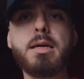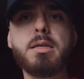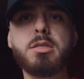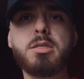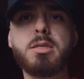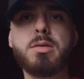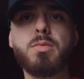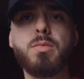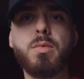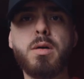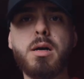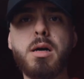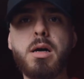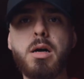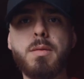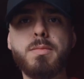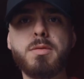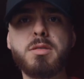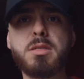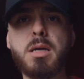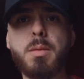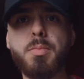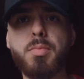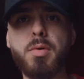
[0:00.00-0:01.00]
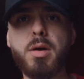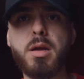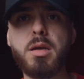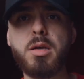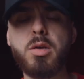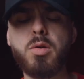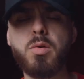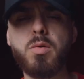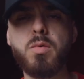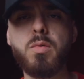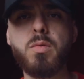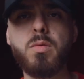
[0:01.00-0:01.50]
is what helps separate
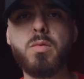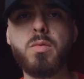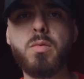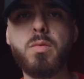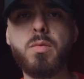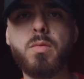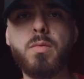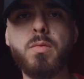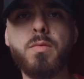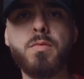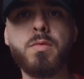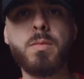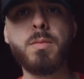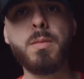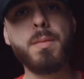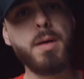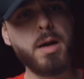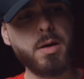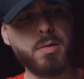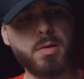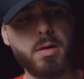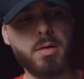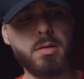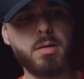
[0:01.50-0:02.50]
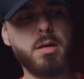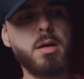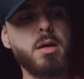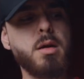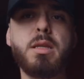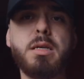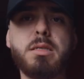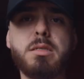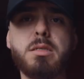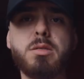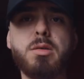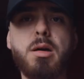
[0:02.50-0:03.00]
you from the background.
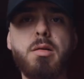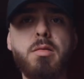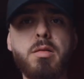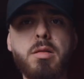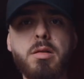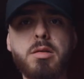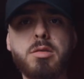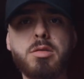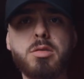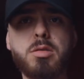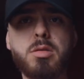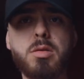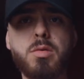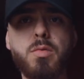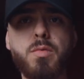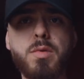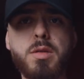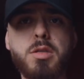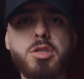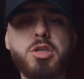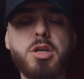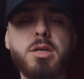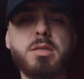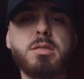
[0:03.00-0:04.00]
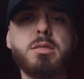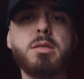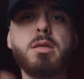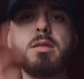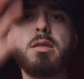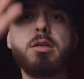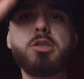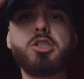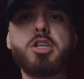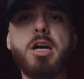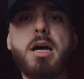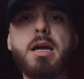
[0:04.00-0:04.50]
This is how it looks with just
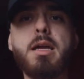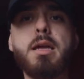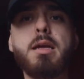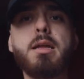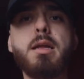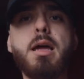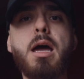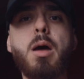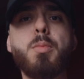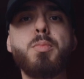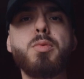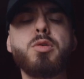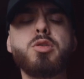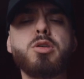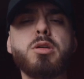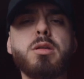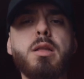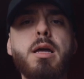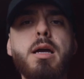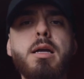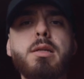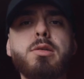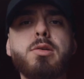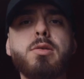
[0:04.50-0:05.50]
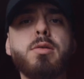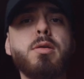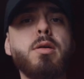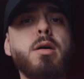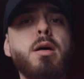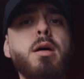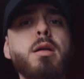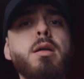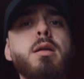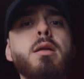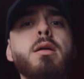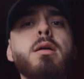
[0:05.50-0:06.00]
the giant Aputure light turned
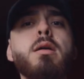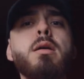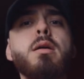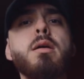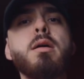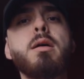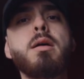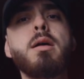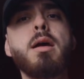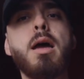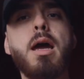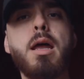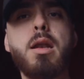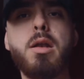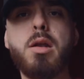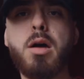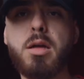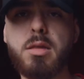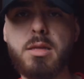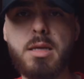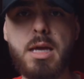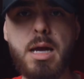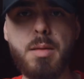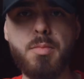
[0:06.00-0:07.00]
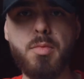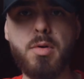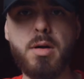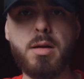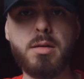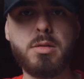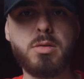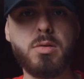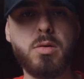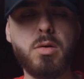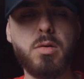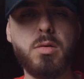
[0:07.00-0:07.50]
on and not the
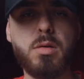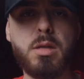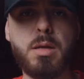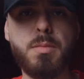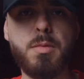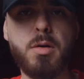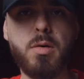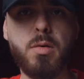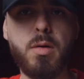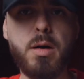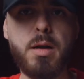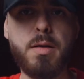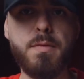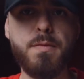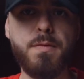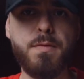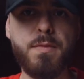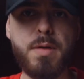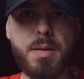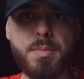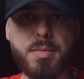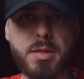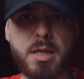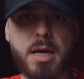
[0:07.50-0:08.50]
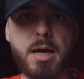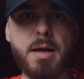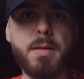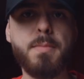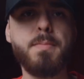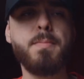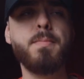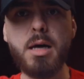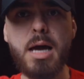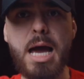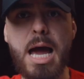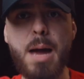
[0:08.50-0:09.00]
Amaran. So let me go ahead and flip that.
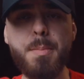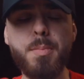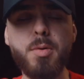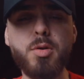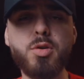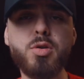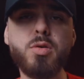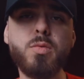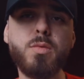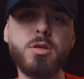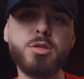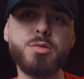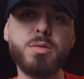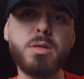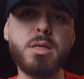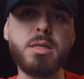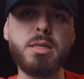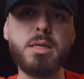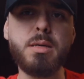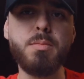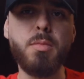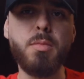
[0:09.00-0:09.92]
The Aputure 120D